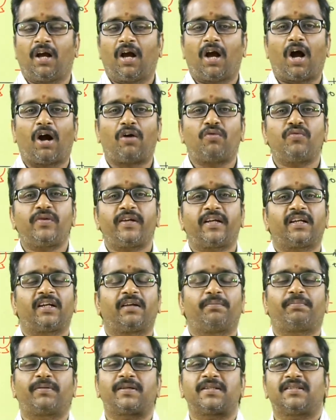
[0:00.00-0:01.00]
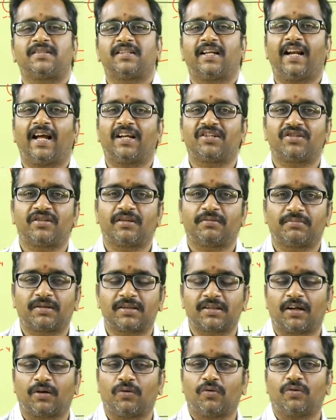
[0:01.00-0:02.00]
how we can represent the natural
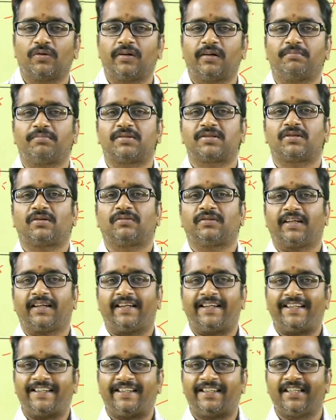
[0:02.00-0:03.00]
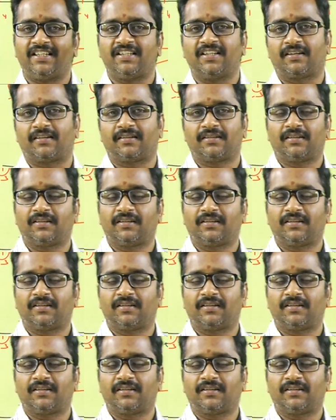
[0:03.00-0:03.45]
numbers and whole numbers on the integer.